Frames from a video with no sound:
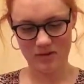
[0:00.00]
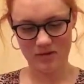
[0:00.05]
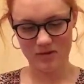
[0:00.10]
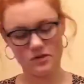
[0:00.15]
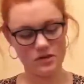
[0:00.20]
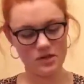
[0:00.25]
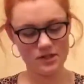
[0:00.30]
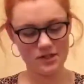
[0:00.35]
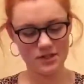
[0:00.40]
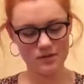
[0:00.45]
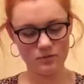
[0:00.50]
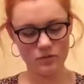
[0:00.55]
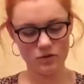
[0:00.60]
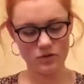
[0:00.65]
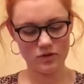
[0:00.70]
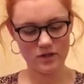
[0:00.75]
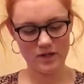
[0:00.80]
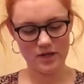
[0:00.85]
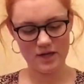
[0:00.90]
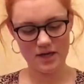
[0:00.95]
This is
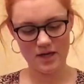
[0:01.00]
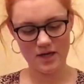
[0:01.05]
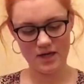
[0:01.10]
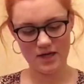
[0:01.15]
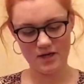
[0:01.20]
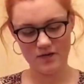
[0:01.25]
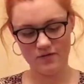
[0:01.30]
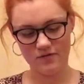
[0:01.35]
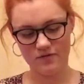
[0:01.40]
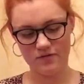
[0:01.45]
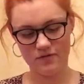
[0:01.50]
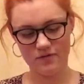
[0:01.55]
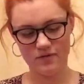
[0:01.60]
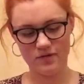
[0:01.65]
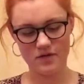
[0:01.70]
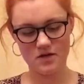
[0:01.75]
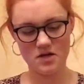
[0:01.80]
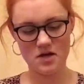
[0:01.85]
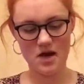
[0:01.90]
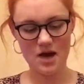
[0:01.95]
more if,
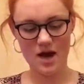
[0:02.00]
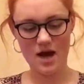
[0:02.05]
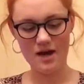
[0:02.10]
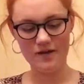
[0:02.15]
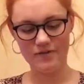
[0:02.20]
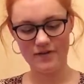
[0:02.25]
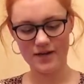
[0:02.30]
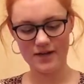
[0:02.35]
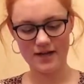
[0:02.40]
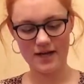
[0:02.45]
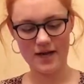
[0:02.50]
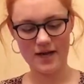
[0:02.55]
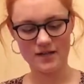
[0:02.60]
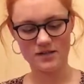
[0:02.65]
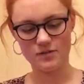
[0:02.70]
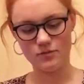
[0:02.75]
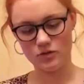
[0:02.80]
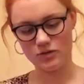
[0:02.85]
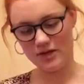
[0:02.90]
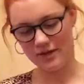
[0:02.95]
I feel like it
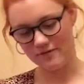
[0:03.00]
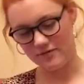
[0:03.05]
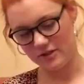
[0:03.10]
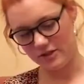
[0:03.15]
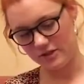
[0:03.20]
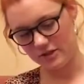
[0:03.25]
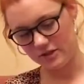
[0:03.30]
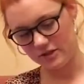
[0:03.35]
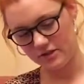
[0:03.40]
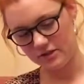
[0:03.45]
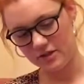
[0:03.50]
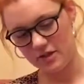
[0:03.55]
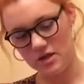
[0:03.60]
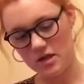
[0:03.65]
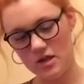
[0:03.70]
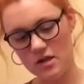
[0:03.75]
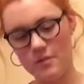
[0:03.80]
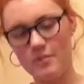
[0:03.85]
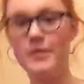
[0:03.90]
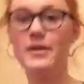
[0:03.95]
adds more definition,
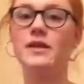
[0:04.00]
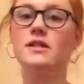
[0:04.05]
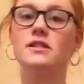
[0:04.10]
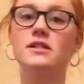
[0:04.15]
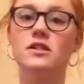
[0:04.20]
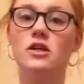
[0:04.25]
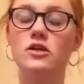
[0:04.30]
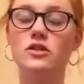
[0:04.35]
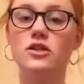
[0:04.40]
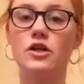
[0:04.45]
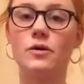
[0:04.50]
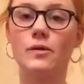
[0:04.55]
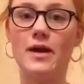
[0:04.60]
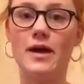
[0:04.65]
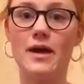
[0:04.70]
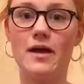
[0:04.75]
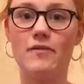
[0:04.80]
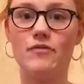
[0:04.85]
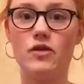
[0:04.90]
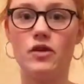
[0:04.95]
but this is also
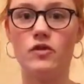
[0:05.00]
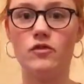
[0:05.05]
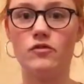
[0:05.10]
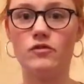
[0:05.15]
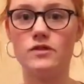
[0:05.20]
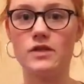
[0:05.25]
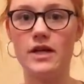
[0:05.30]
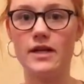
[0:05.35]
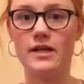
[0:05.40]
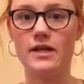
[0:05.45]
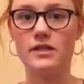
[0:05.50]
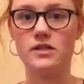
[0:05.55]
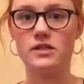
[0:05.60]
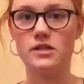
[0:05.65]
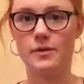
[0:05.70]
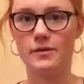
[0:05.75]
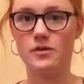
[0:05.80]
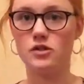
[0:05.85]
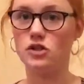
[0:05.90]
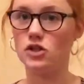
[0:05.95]
if you've done it
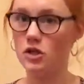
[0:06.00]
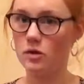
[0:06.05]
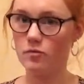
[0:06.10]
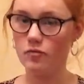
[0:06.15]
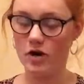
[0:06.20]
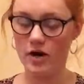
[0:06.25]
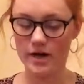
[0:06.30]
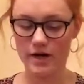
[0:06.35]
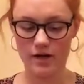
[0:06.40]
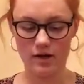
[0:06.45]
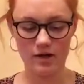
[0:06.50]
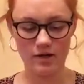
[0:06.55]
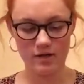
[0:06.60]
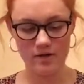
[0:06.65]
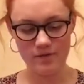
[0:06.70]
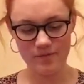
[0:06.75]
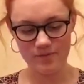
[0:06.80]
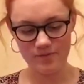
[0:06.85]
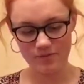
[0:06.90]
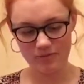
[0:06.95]
so it's too bright
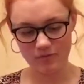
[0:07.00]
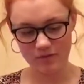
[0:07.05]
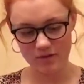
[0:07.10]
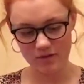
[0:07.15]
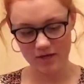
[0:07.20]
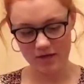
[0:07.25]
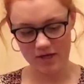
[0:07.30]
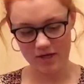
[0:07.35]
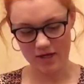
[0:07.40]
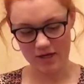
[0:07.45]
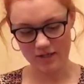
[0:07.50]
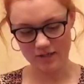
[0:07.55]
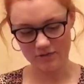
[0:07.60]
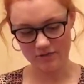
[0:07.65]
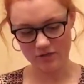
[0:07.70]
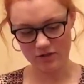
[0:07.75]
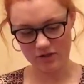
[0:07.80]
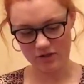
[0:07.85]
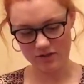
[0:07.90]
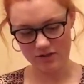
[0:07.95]
that it kind of
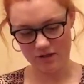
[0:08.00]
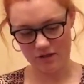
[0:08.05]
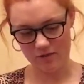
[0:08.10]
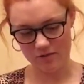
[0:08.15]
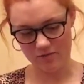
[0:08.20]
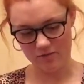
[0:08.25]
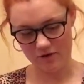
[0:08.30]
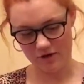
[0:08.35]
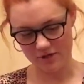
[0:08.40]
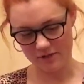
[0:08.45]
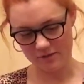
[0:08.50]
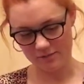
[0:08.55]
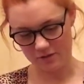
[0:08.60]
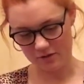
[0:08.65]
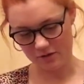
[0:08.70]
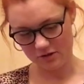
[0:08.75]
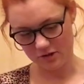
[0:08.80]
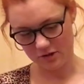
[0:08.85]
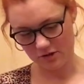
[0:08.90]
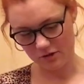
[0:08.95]
dulls down the bright
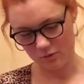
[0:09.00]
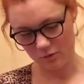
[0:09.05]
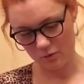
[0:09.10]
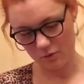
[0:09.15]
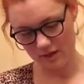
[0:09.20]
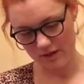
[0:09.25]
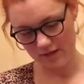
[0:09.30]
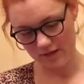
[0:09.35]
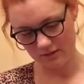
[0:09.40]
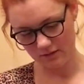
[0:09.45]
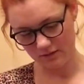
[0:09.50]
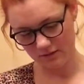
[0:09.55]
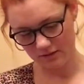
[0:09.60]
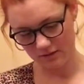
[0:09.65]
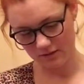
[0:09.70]
spots as well.